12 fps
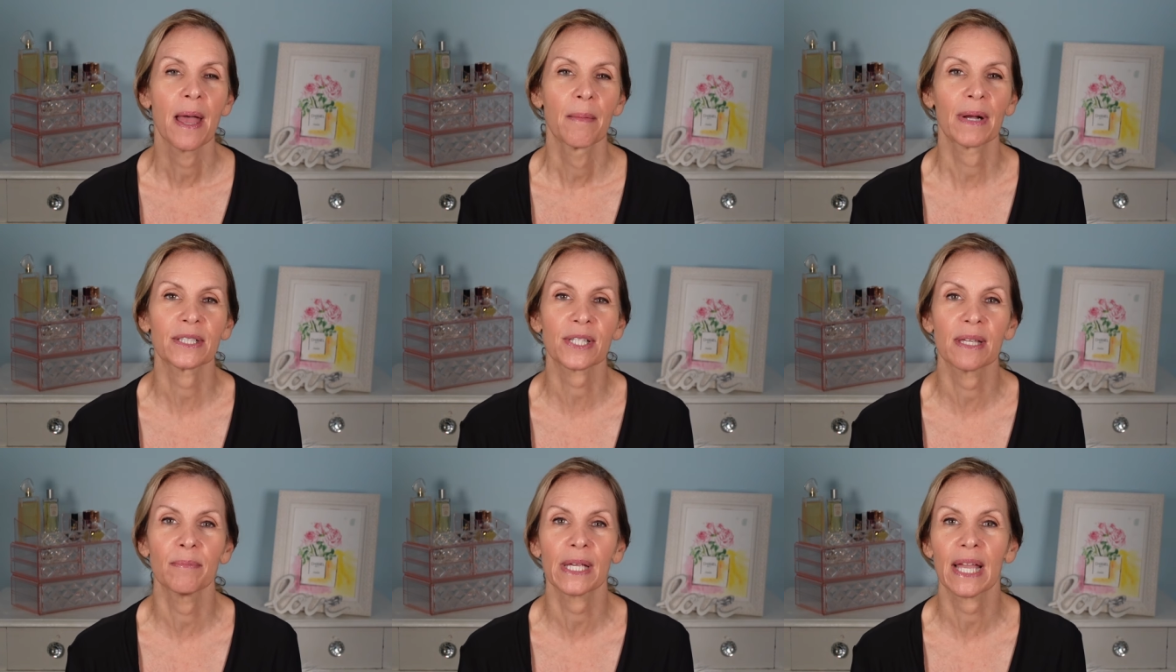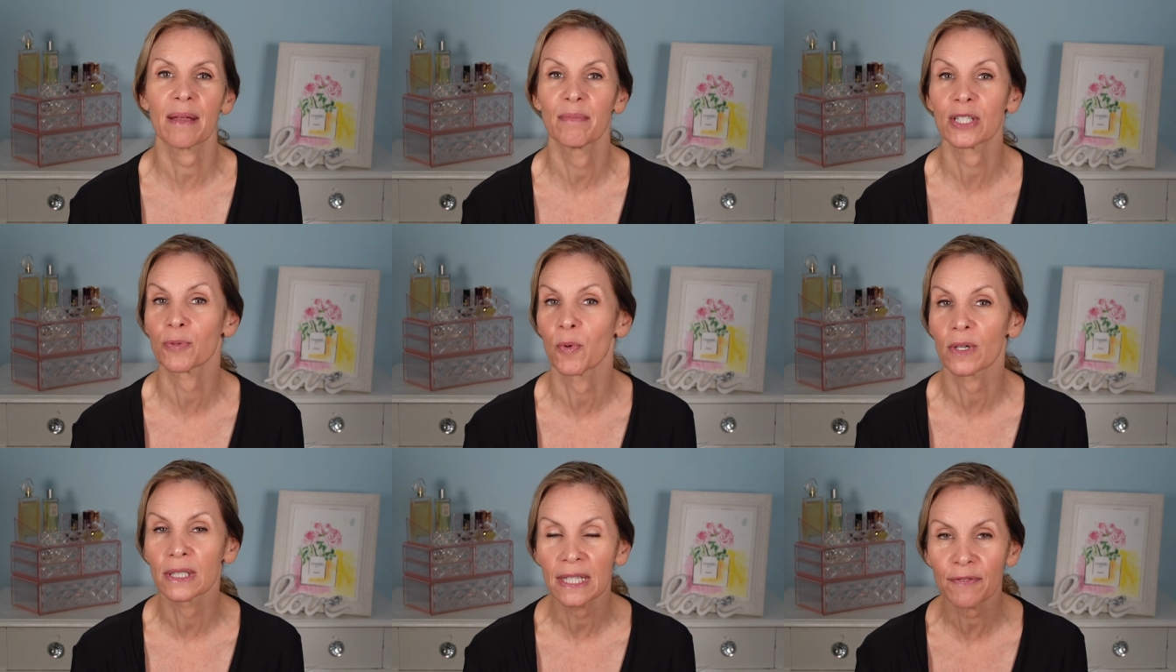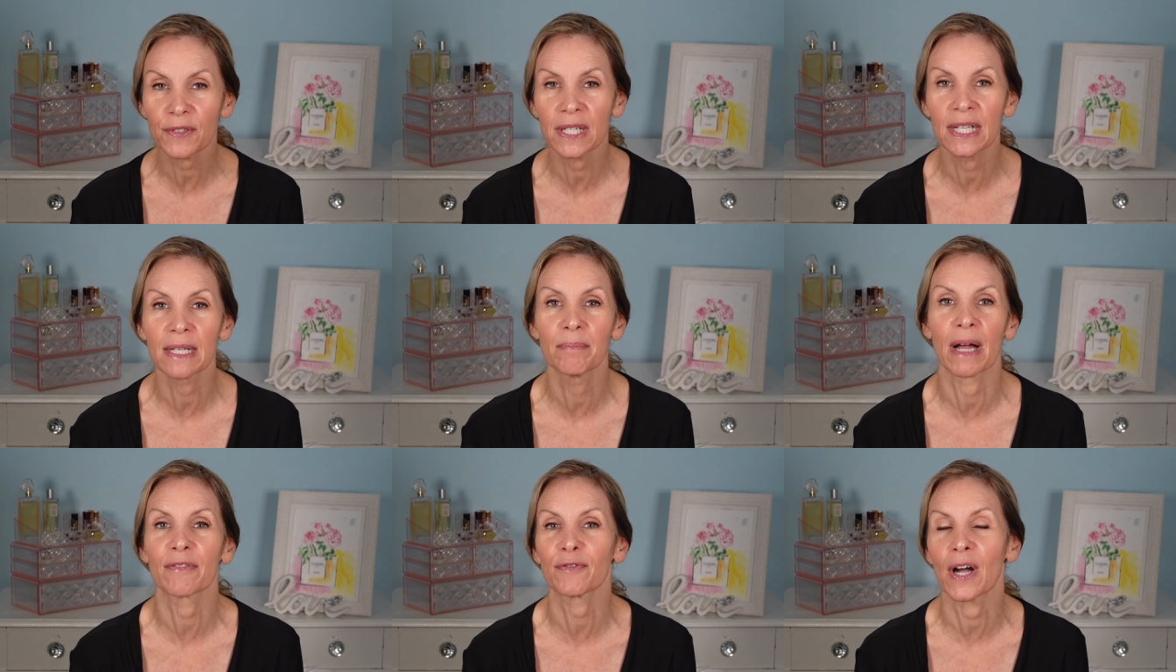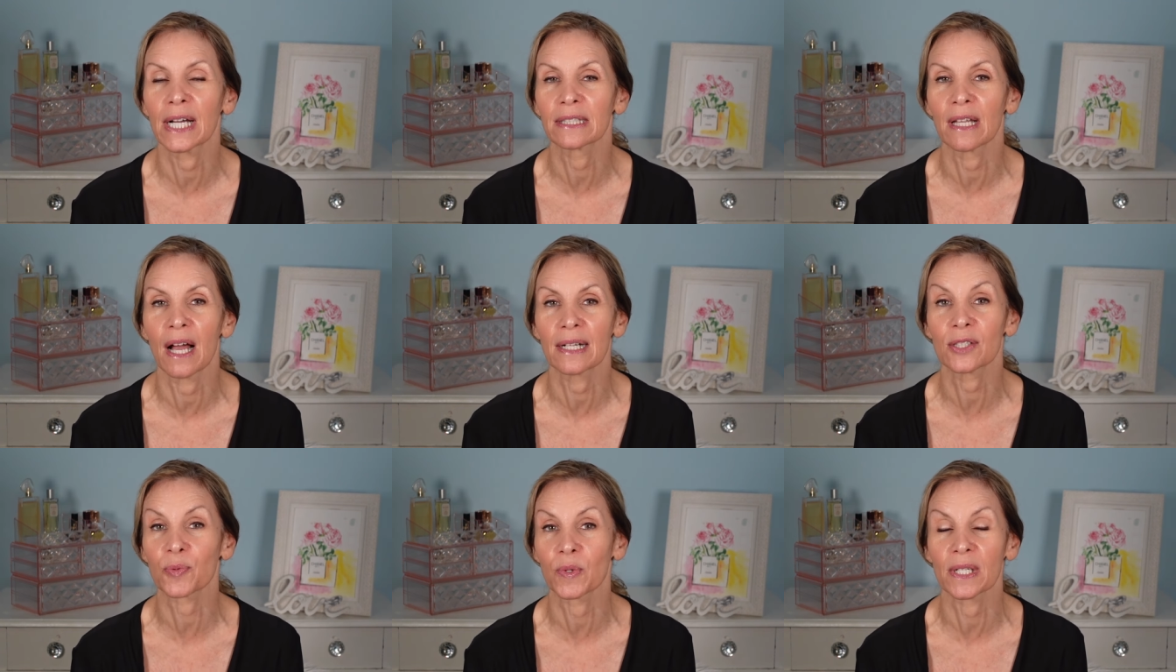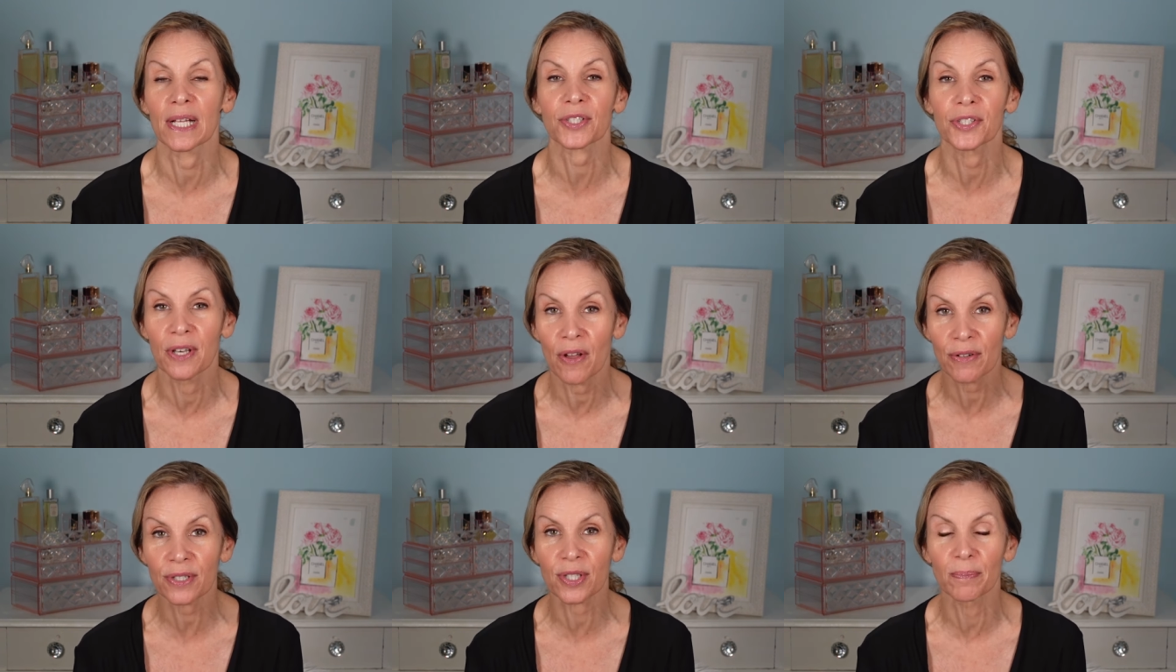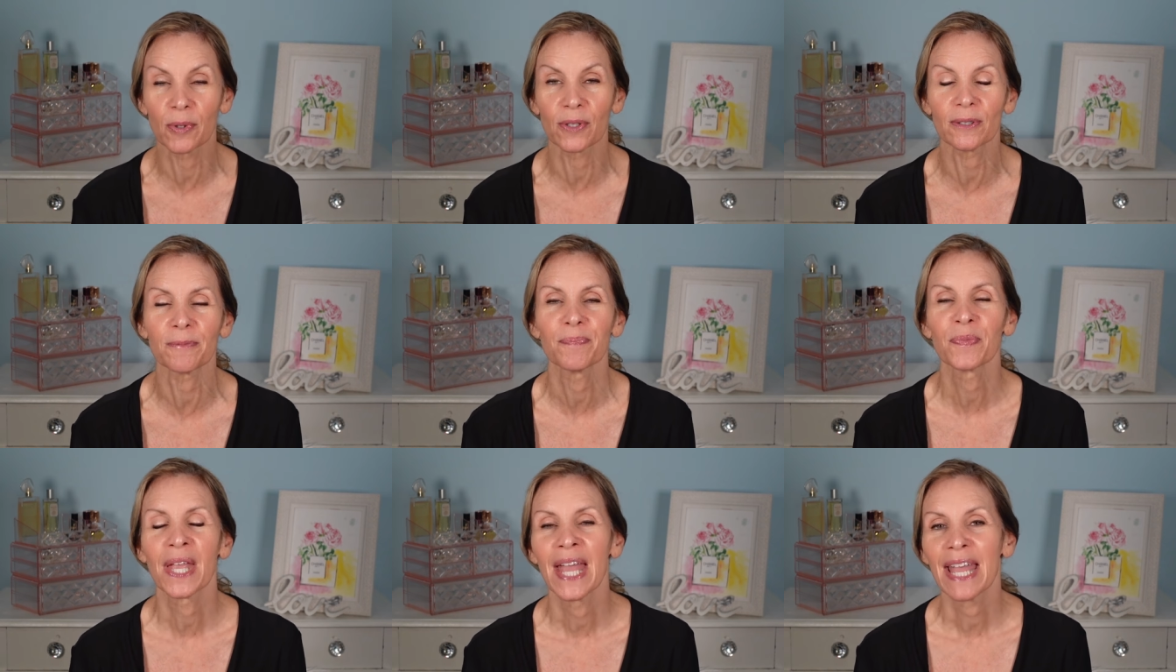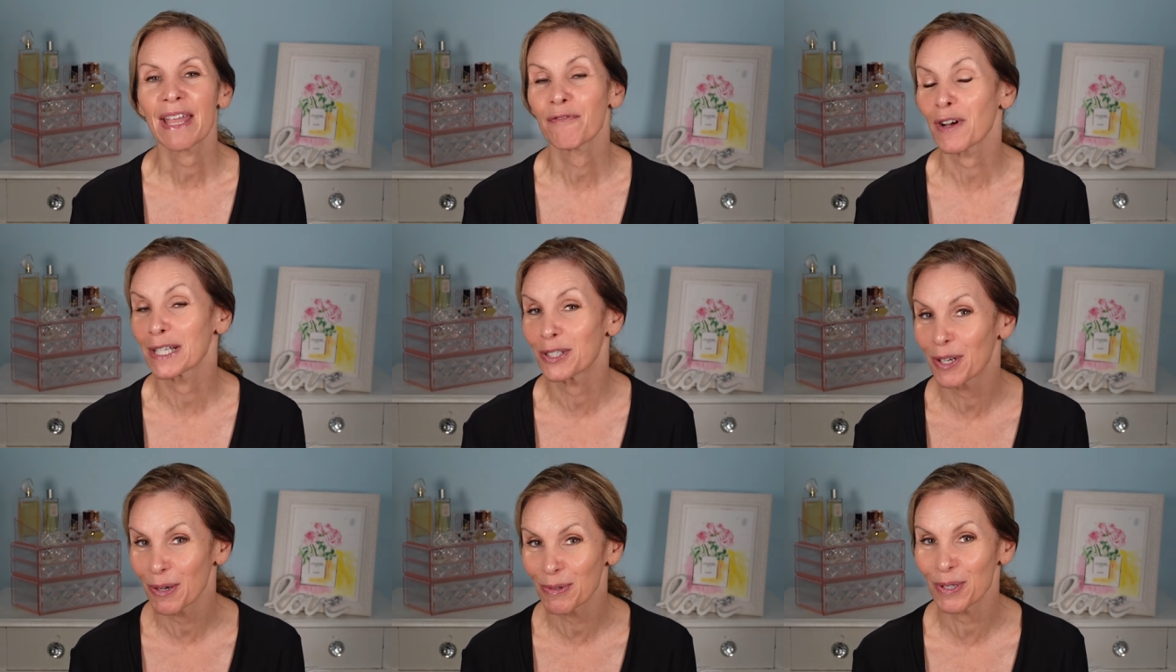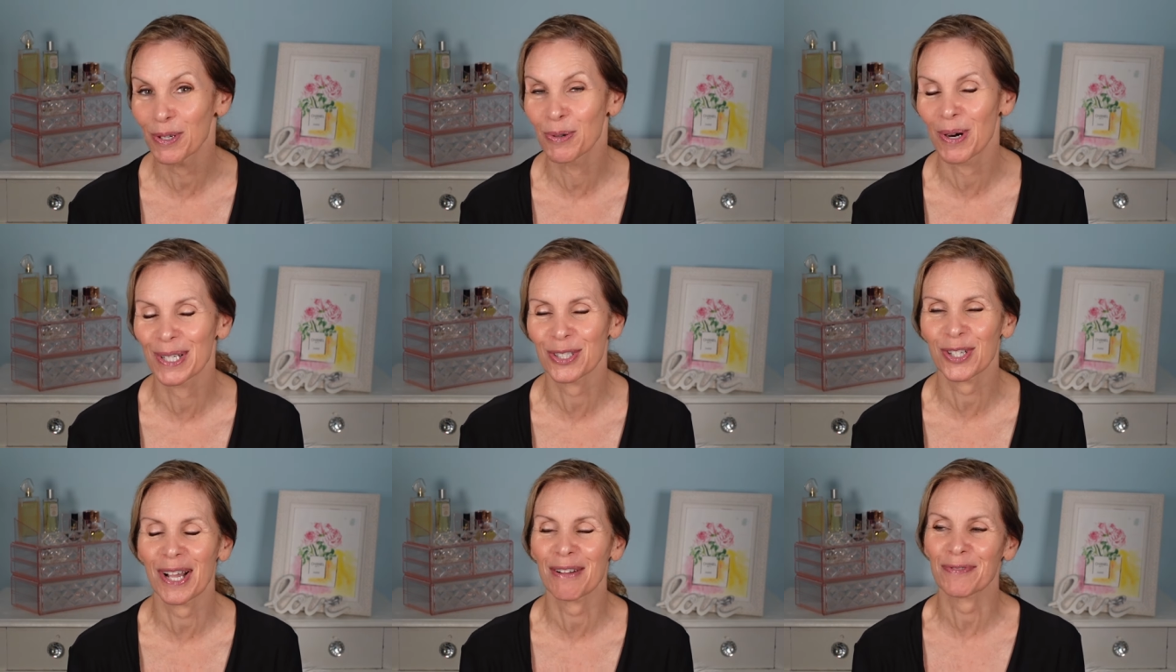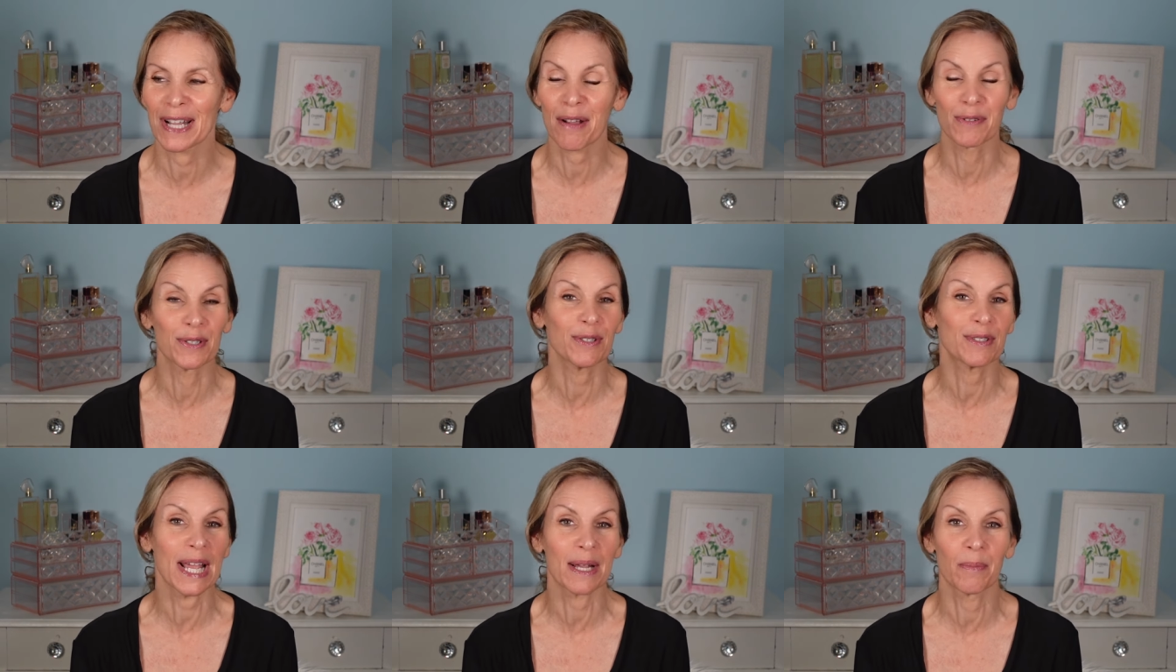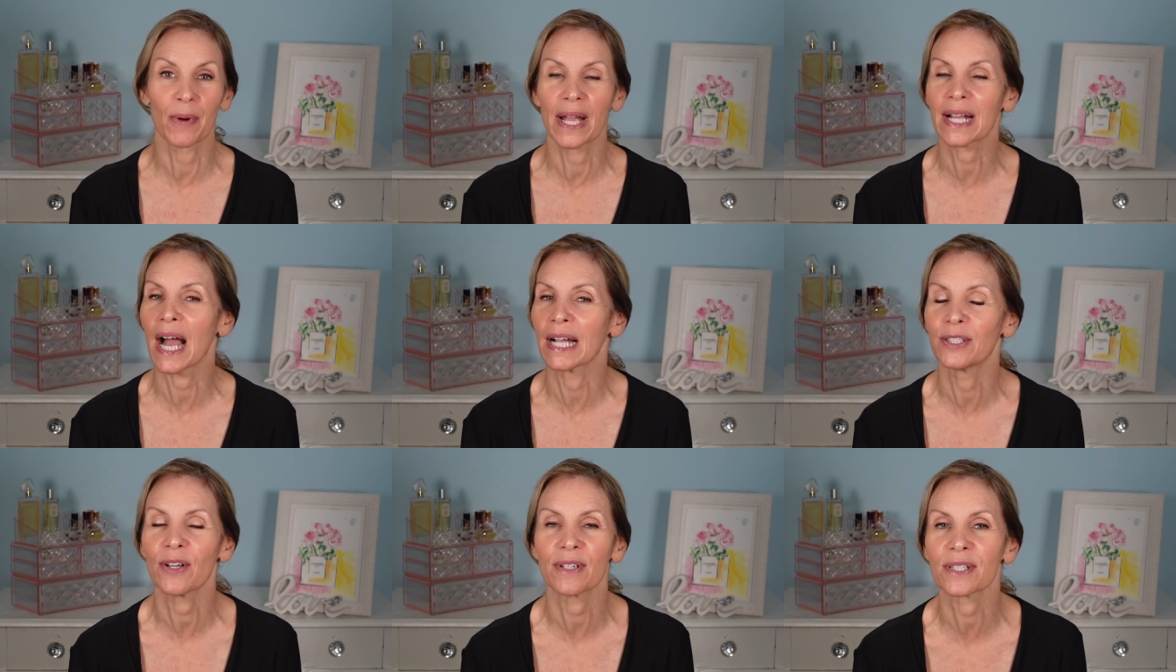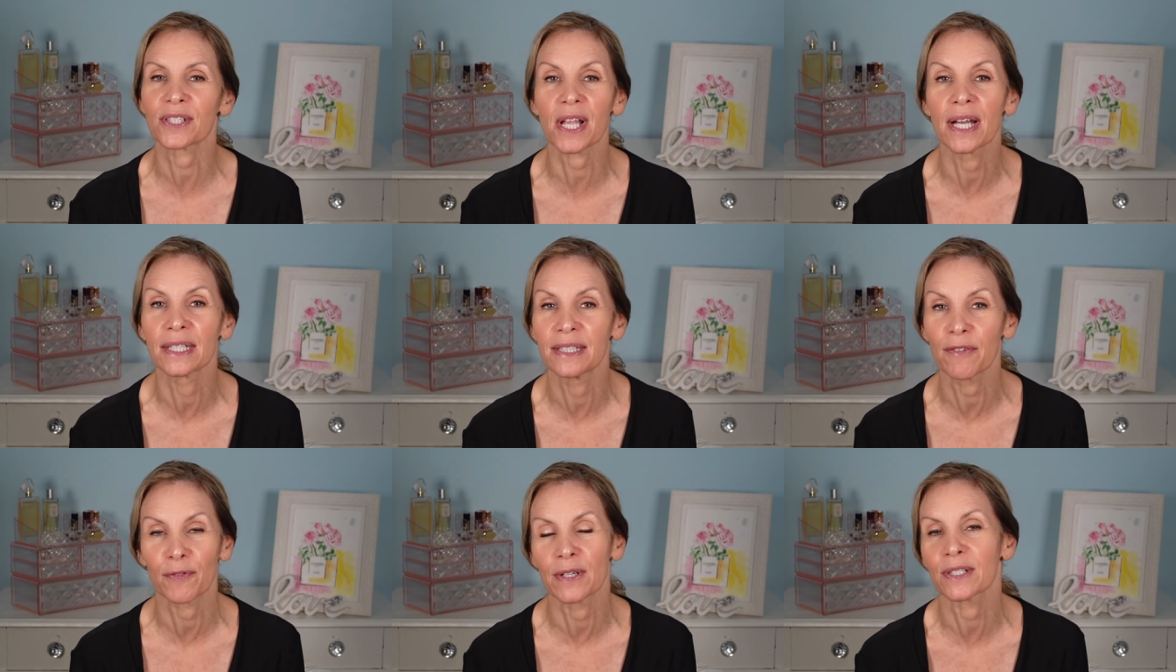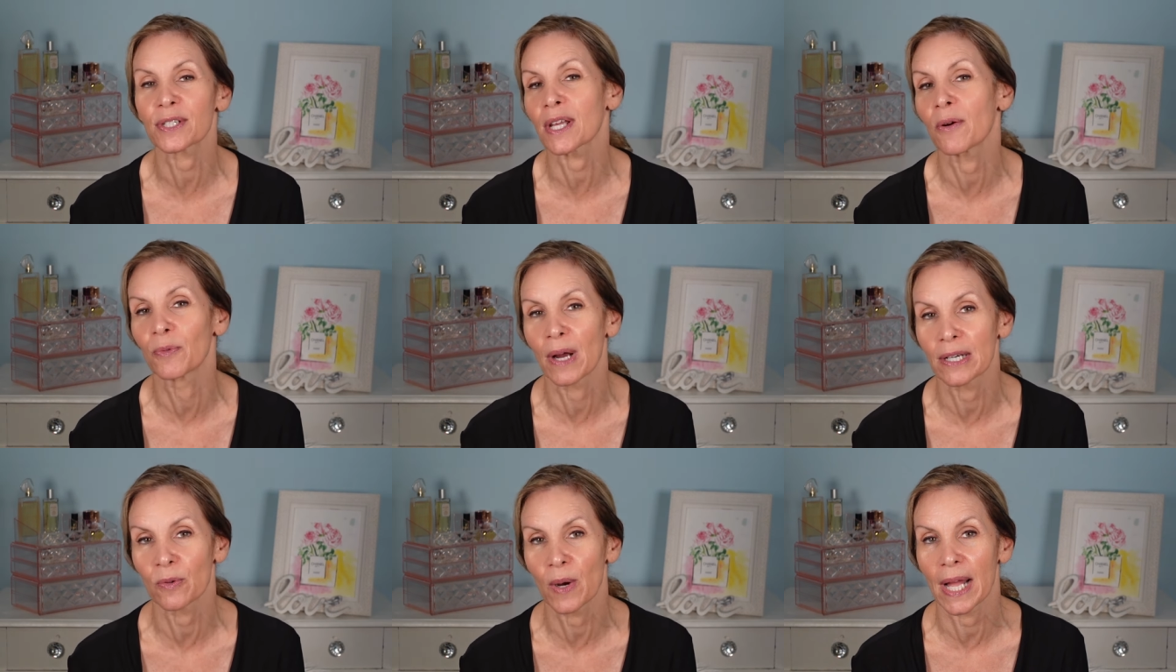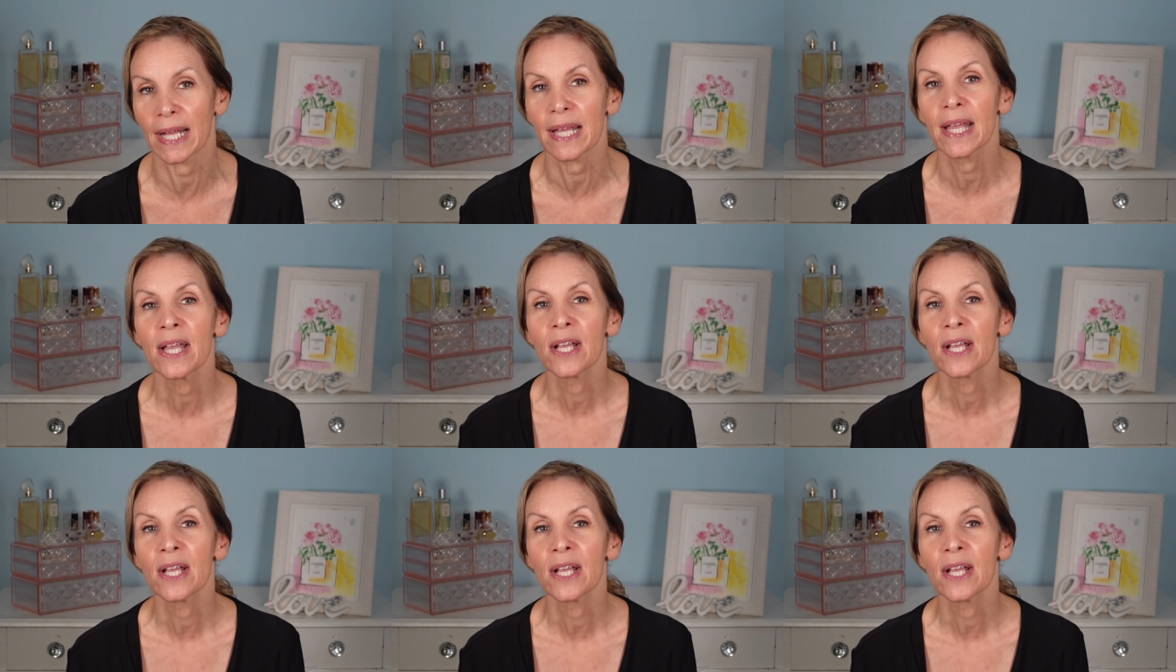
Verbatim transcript: My skin became much more lifted. My fine lines were less noticeable. If I don't do gua sha, if I ever do take a break, I notice a difference right away.